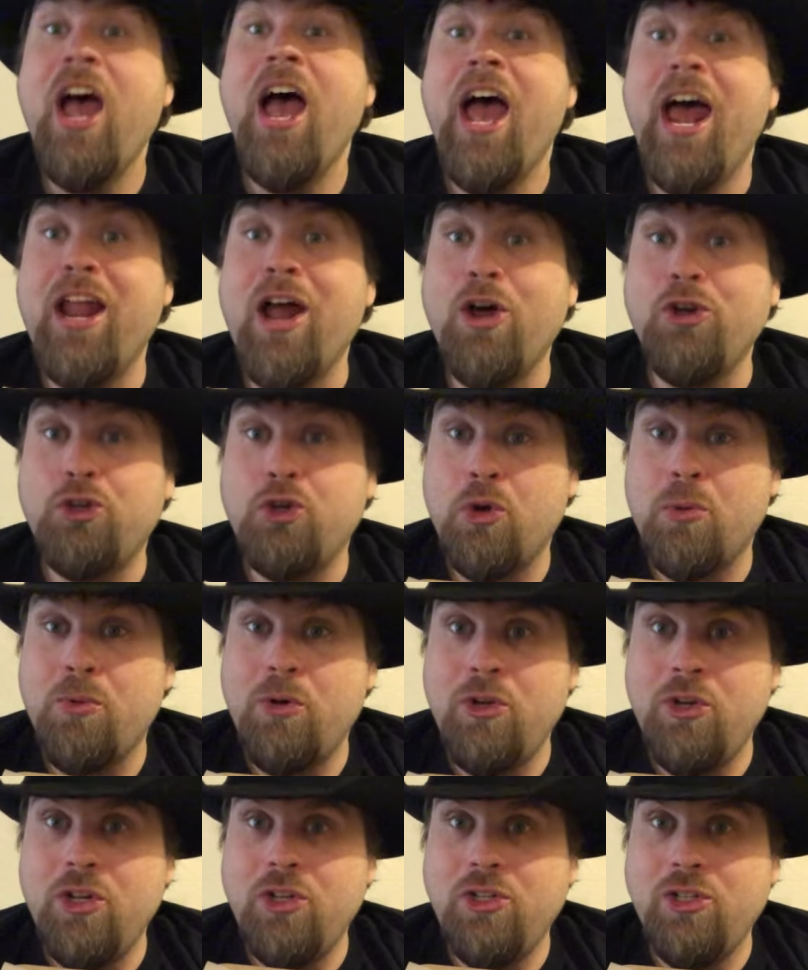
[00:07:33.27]
and I'll show you
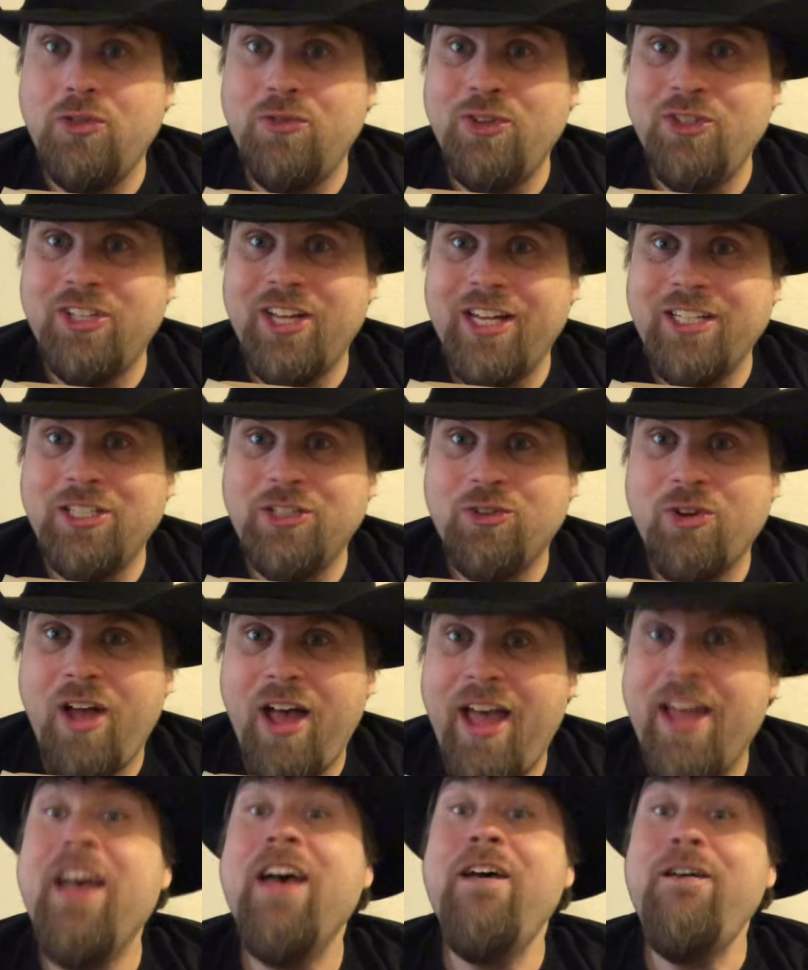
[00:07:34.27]
what food's like to
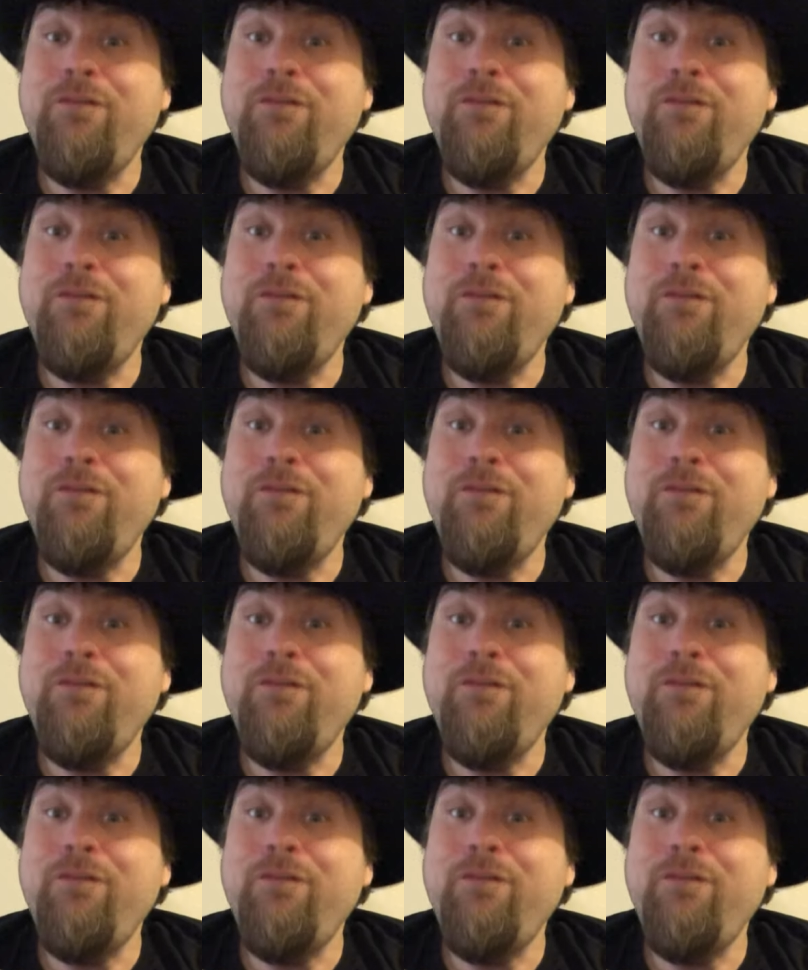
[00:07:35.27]
try.